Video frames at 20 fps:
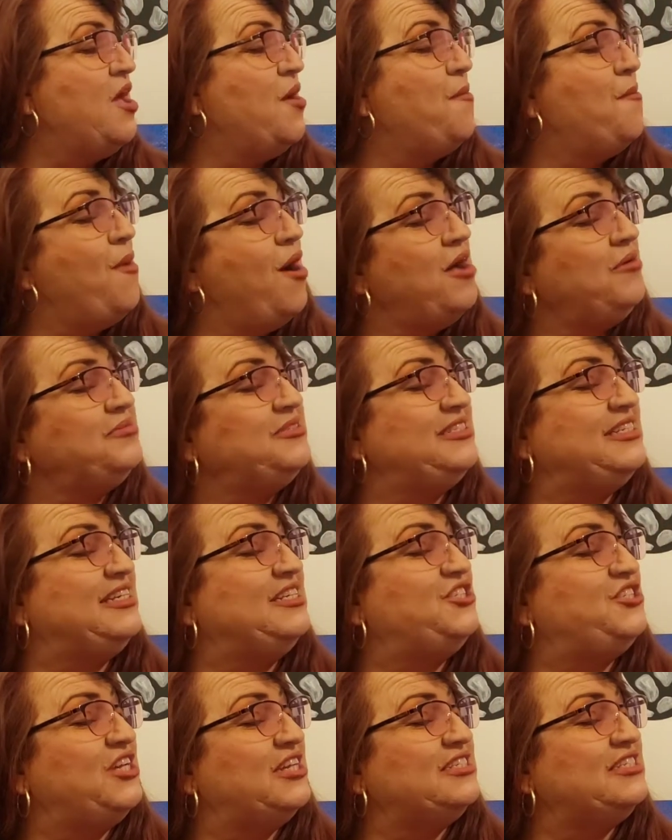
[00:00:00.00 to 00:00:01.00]
Mom
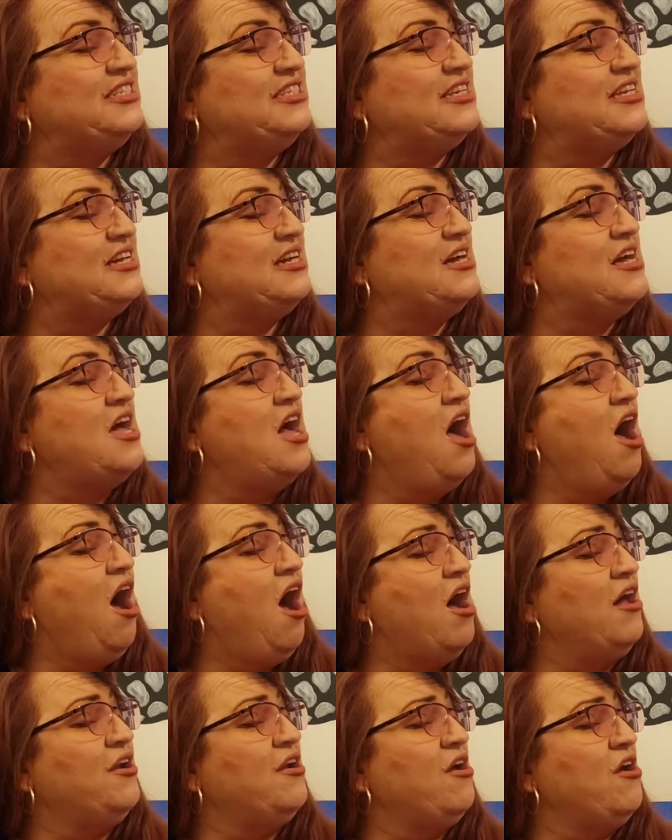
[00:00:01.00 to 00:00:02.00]
said, Jessica,
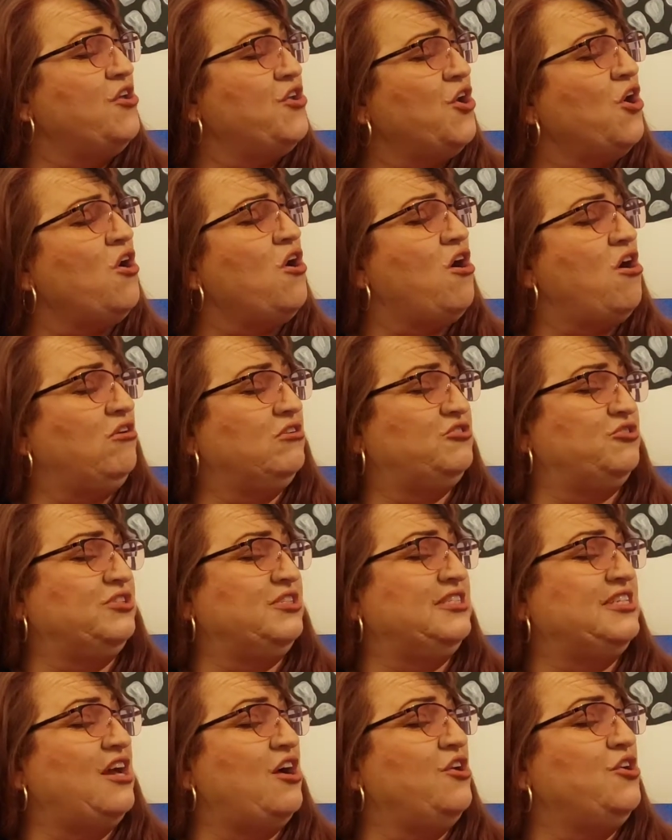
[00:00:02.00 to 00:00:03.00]
on your
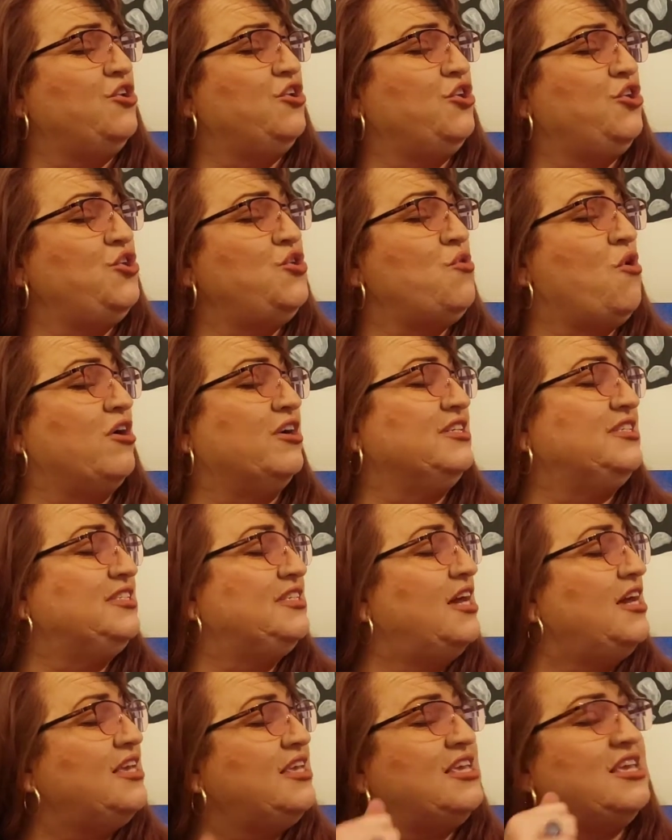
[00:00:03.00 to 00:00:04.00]
ultrasound, you are
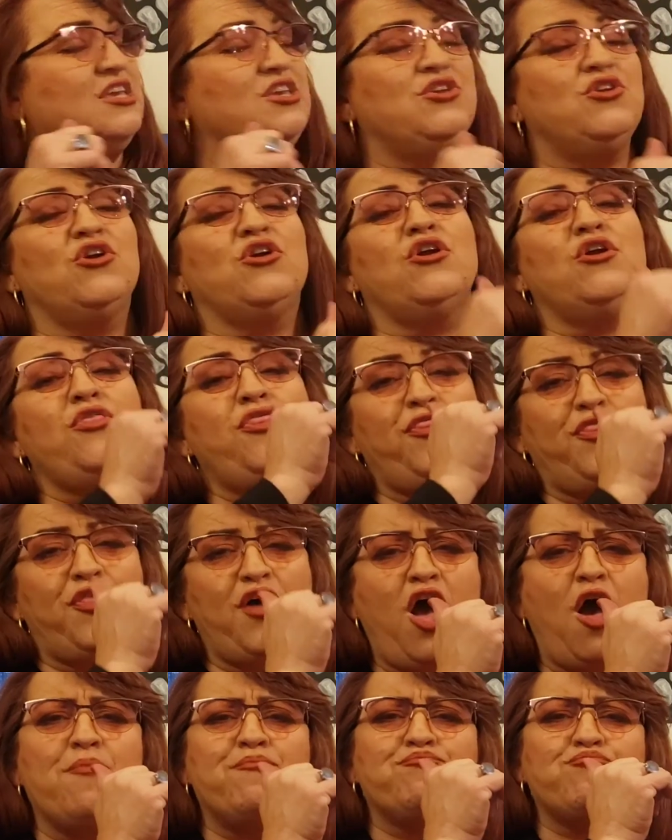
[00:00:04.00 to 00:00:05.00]
sucking your
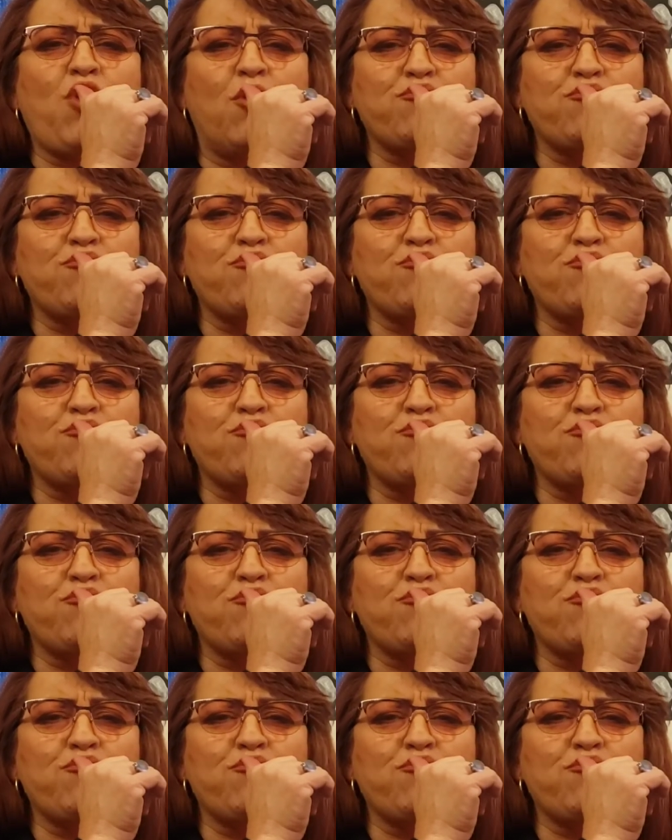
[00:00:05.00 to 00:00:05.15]
thumb.